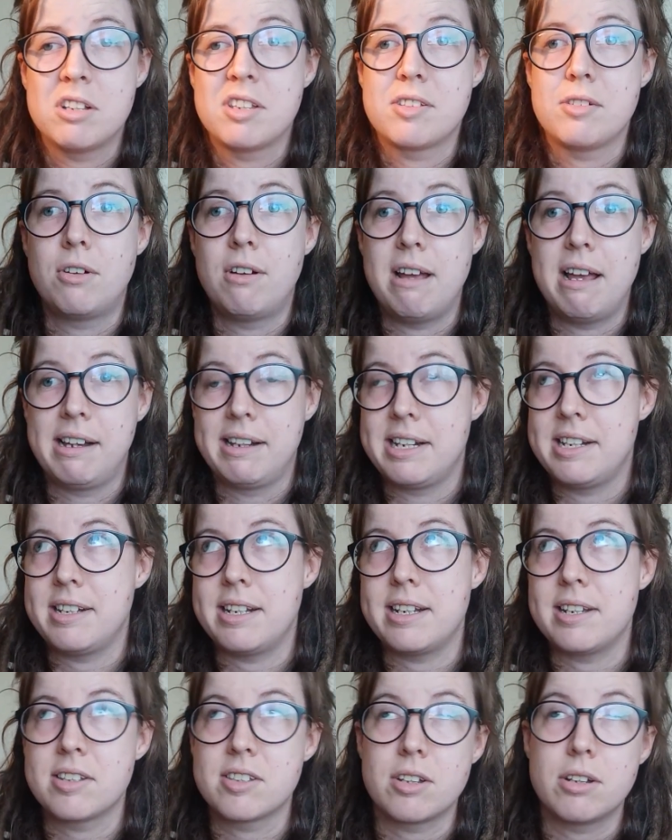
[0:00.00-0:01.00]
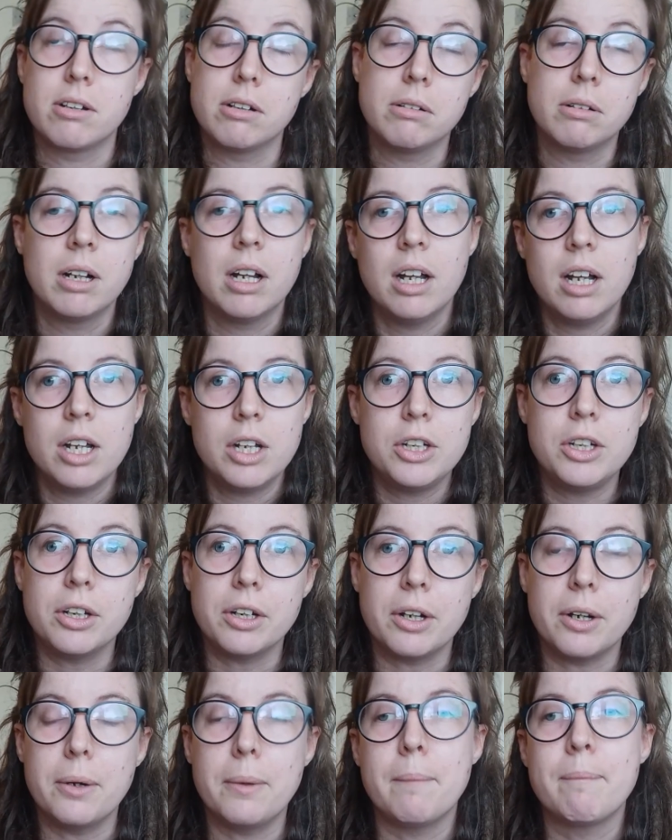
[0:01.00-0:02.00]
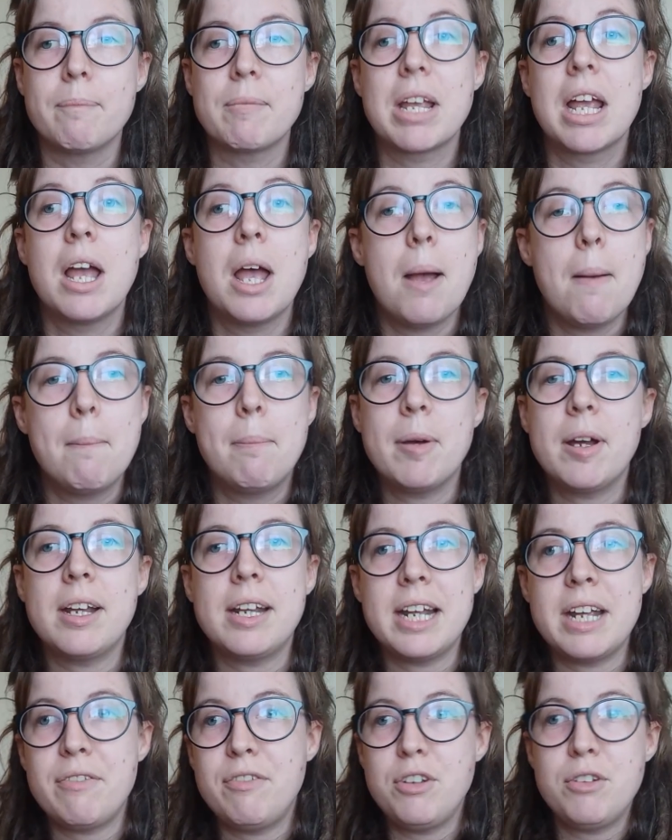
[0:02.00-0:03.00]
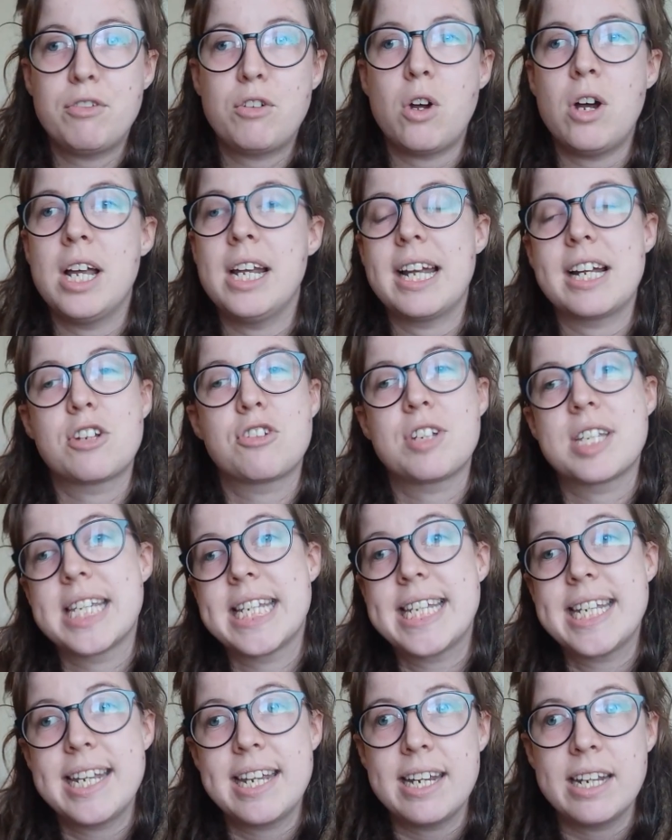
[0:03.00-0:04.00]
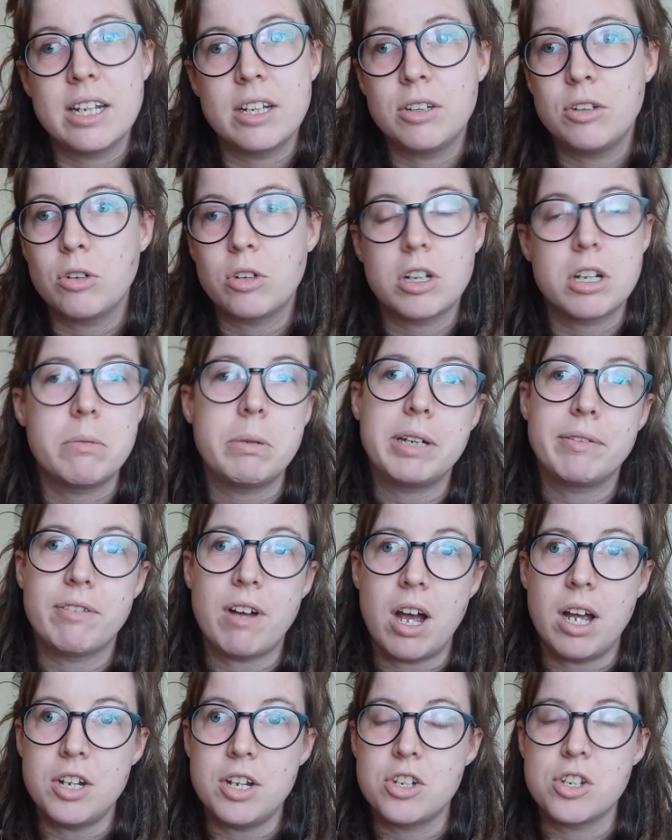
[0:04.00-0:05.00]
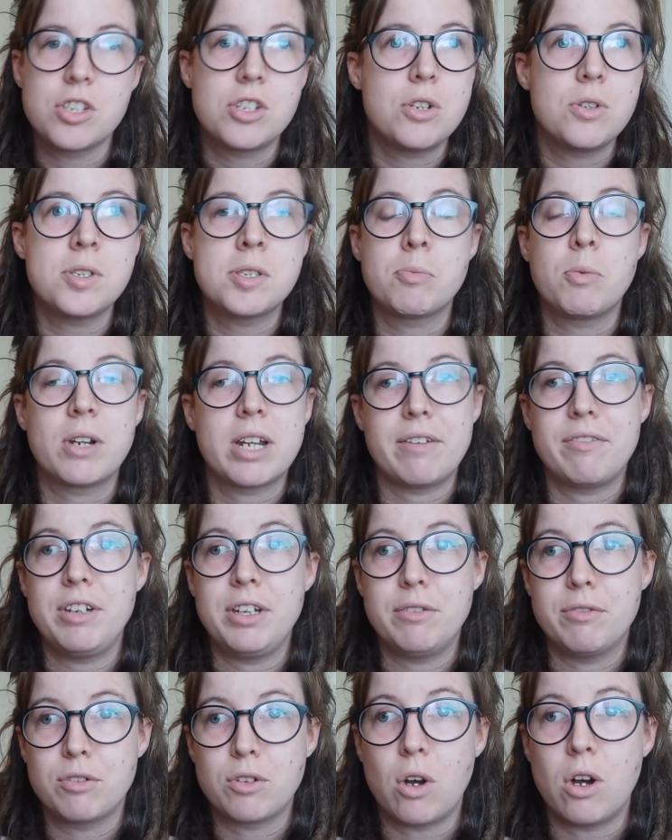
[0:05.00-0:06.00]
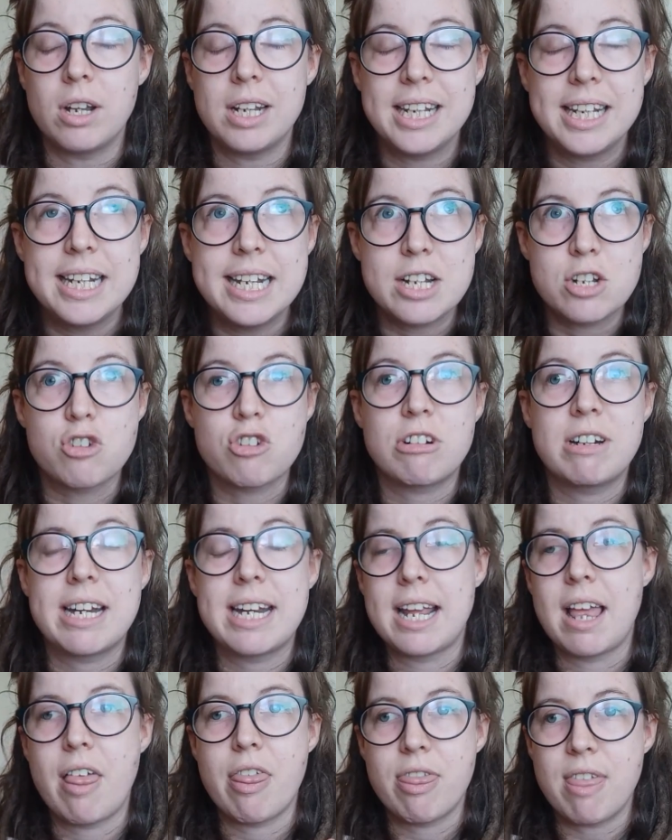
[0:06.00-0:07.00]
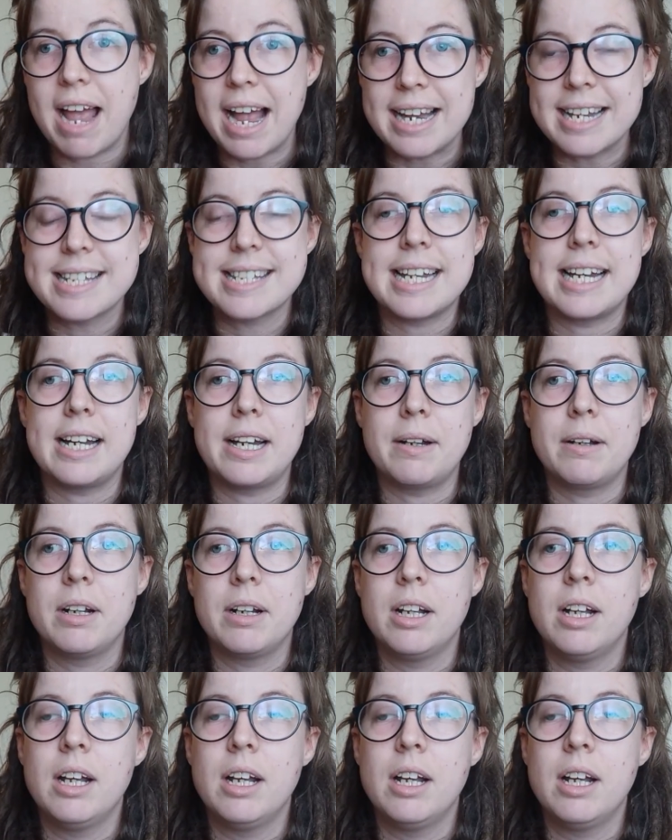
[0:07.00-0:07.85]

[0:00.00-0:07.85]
It's not LED, so you know. But if you've got electricity, you're going to be fine. Just use whatever you've got. Literally, that's it.